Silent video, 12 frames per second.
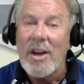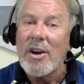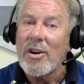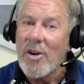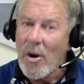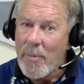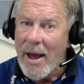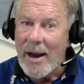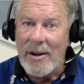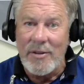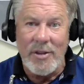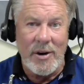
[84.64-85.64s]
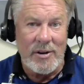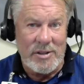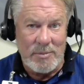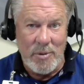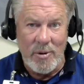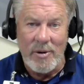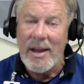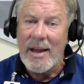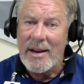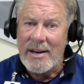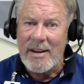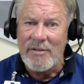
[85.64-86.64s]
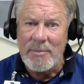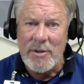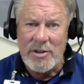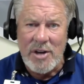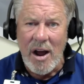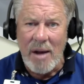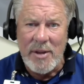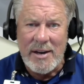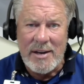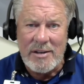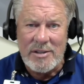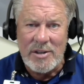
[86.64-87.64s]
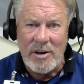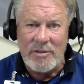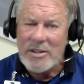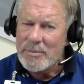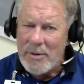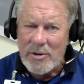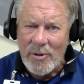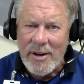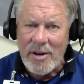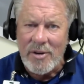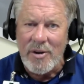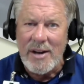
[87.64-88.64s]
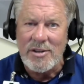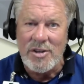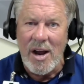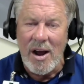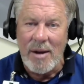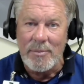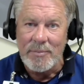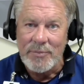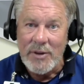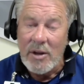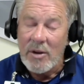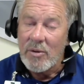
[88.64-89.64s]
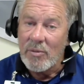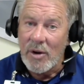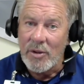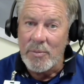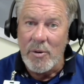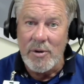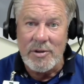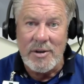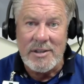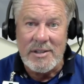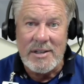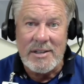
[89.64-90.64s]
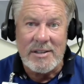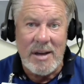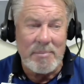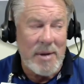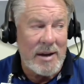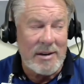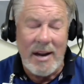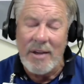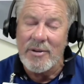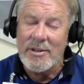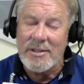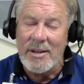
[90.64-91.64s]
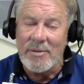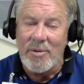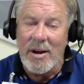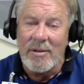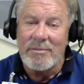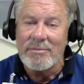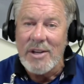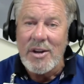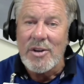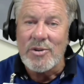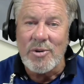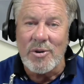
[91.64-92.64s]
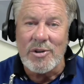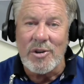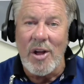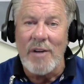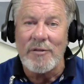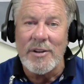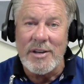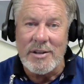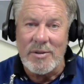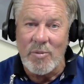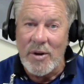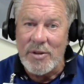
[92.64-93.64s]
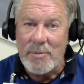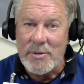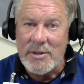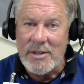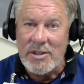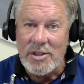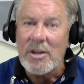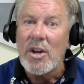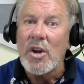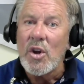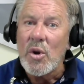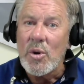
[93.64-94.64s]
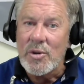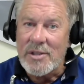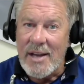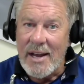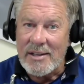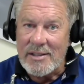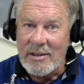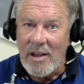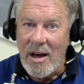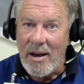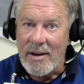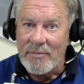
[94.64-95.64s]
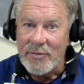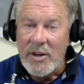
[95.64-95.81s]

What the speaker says: Go back in there as a board and give him the job that he deserves. He's been doing a great job. Well, the Board of Trustees got back together and said, well, George Laughlin doesn't want the position. Who's next in line?